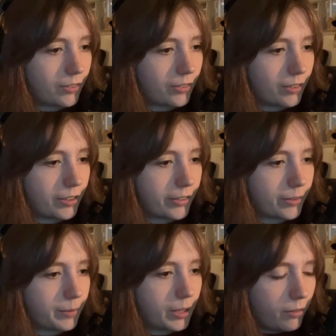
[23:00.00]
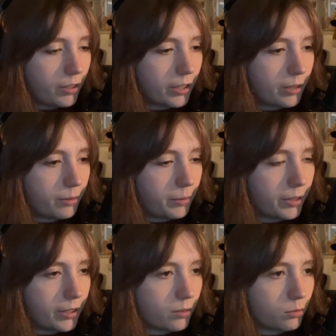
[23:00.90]
just awesome. I really kind of want one
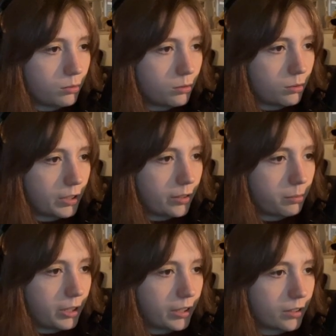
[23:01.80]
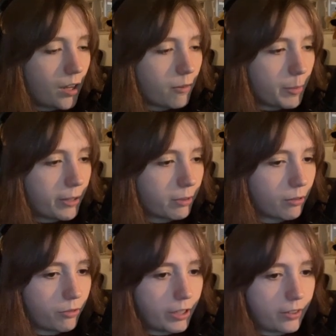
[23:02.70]
of these. Ooh, that's pretty. Never mind. We're
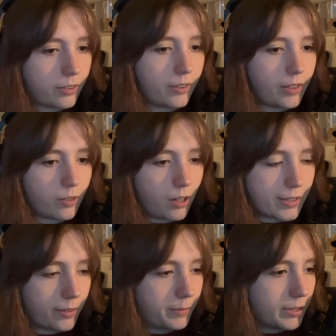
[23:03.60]
going for this because that's awesome.